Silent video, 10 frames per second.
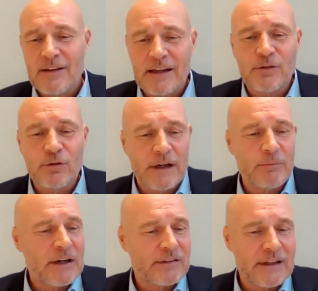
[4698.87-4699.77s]
Thank you very
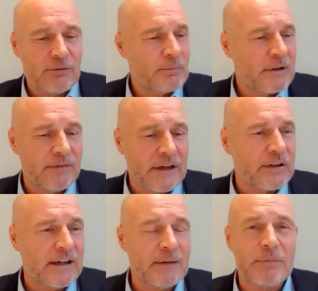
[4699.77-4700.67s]
much, and I would be
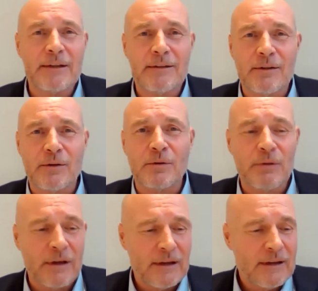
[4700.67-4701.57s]
very happy to